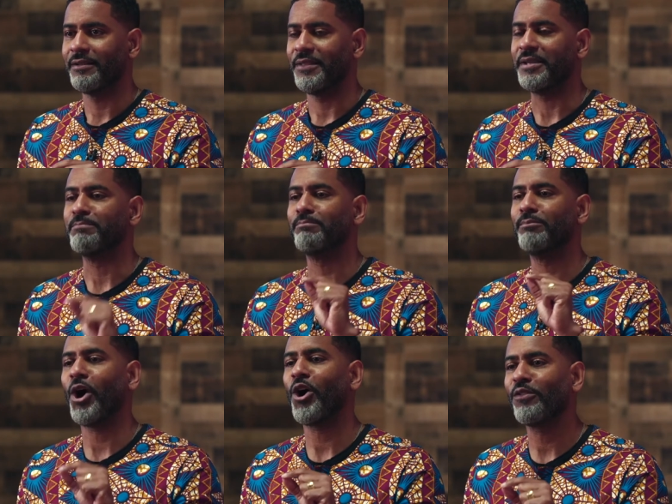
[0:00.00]
the
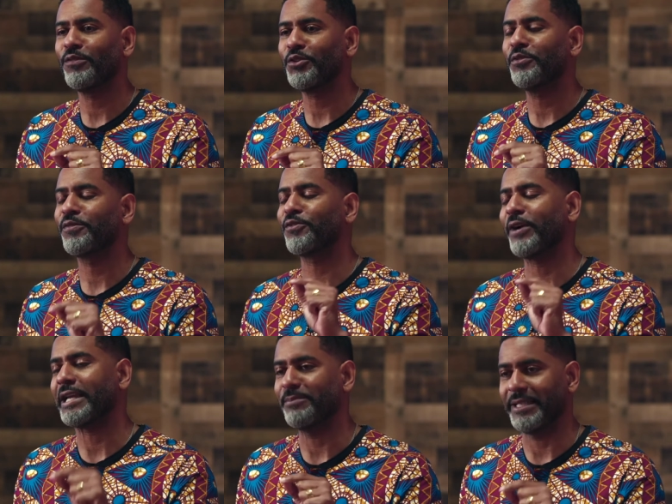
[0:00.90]
Marvel
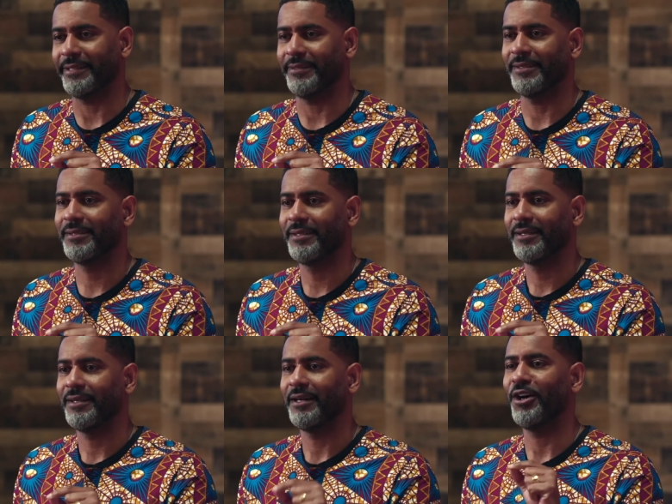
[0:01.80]
framing
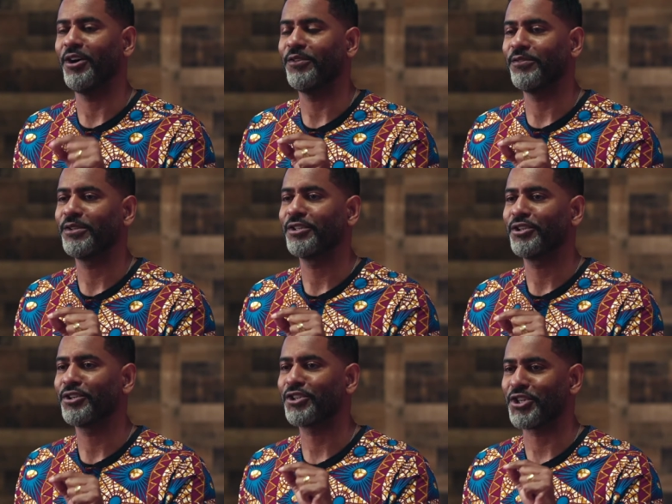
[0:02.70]
of
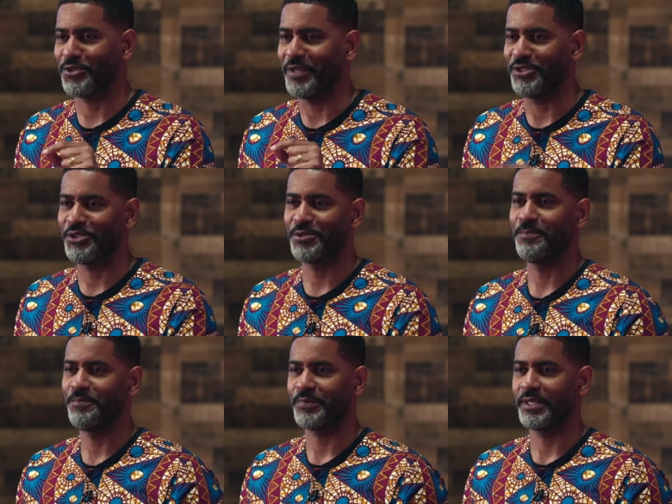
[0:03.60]
courage.
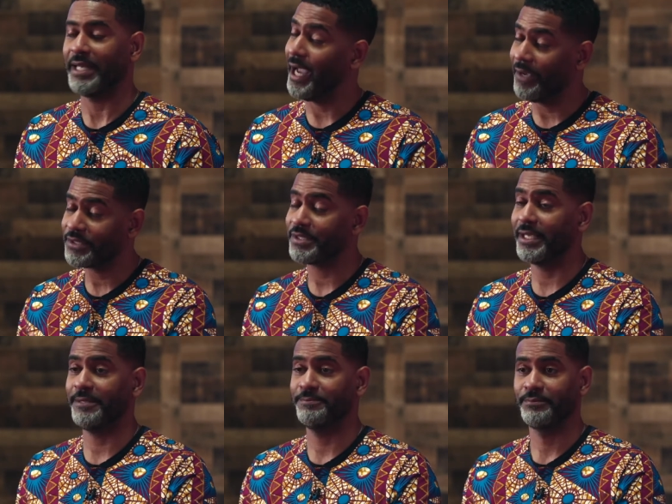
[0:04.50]
Now, I have to
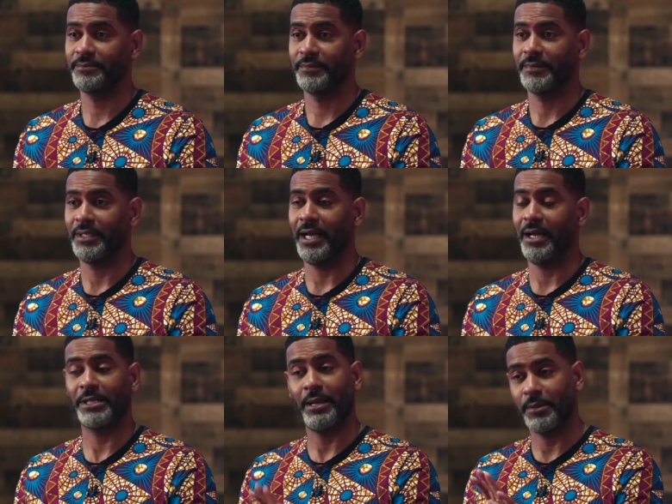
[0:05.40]
say,
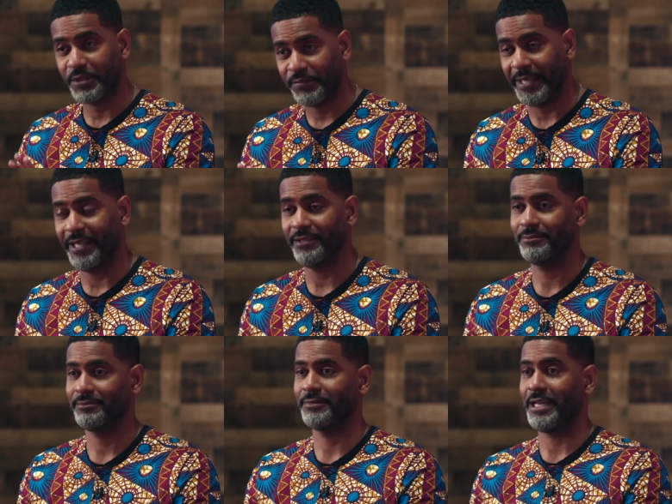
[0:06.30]
I'm a comic book fan.
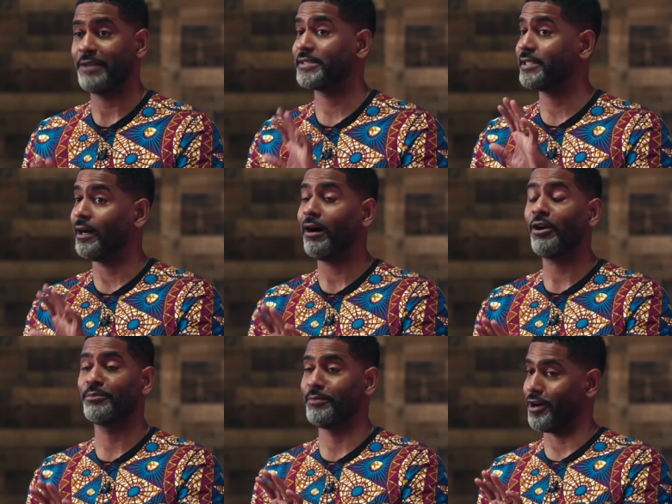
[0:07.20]
I've seen all
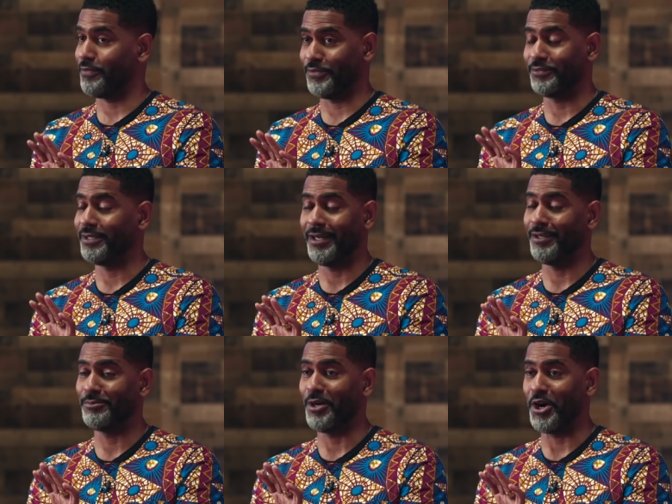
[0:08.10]
the
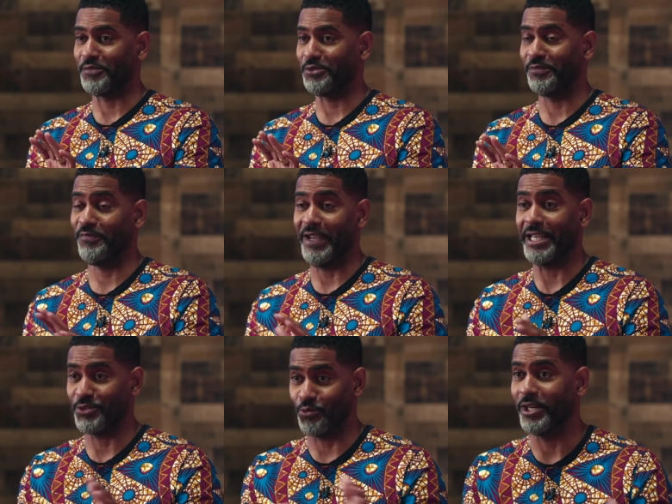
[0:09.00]
Marvel
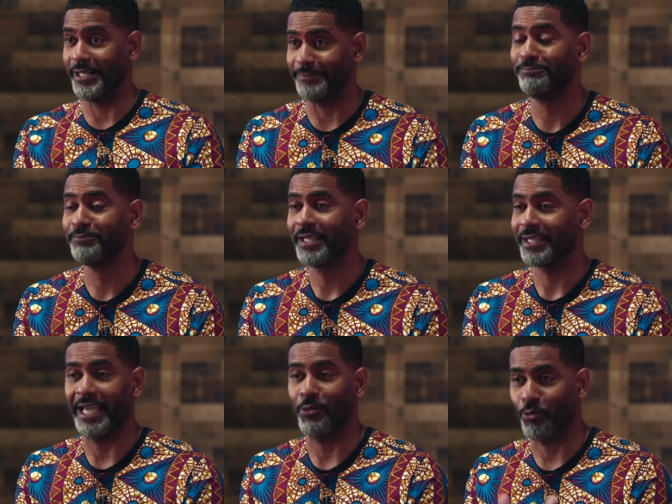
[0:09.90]
phase one.
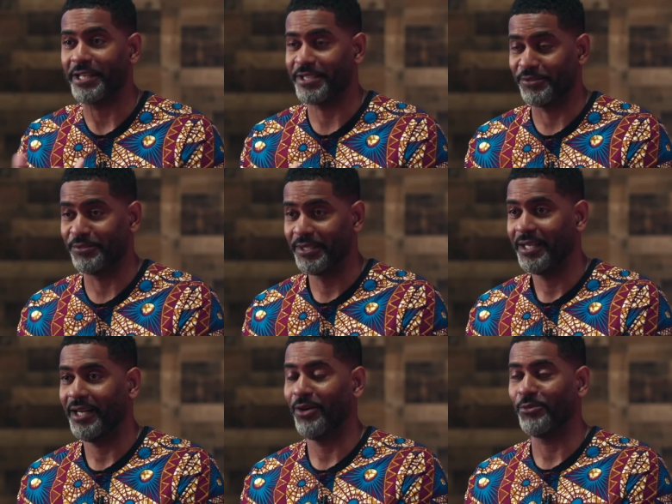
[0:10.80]
Can't wait till
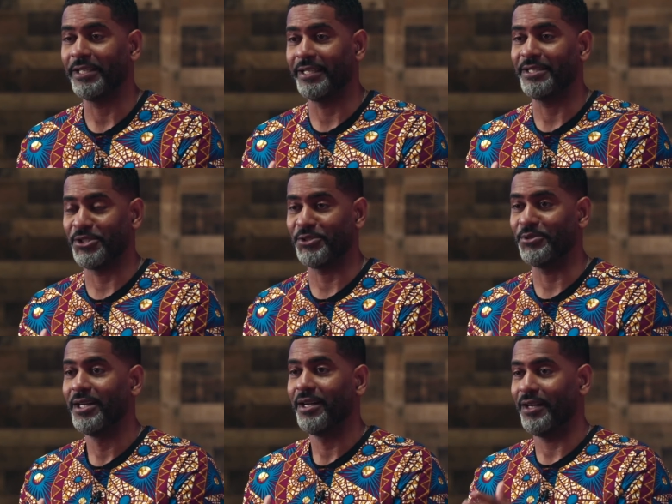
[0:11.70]
we get to
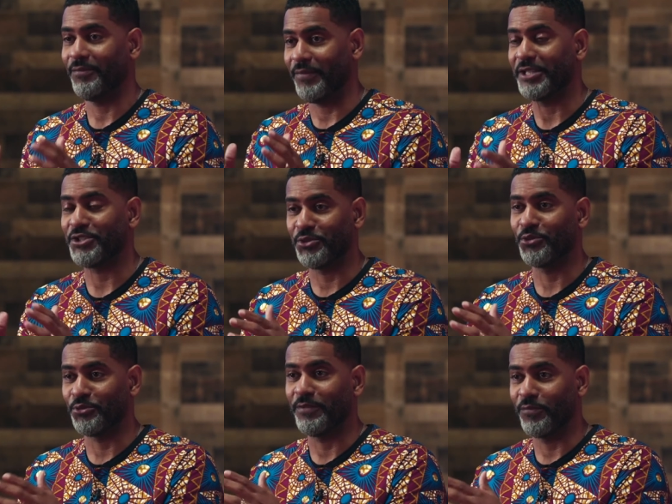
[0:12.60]
phase 2,
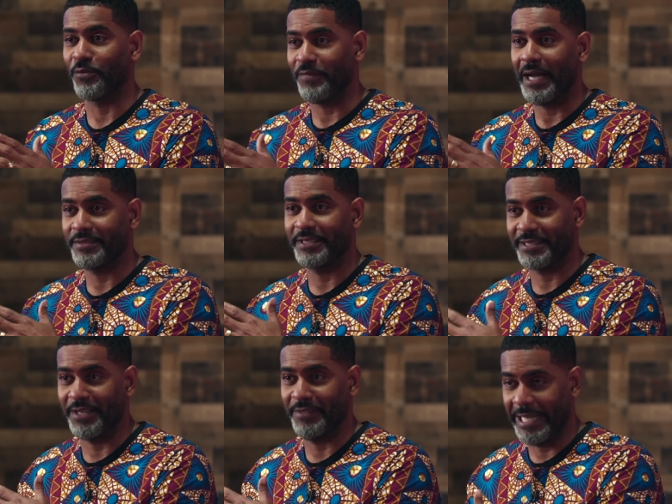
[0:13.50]
3, 4, 5, 6,
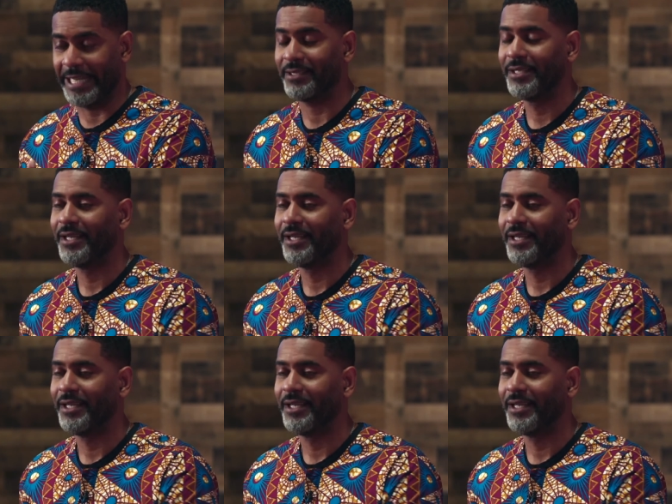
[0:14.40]
7, and 8,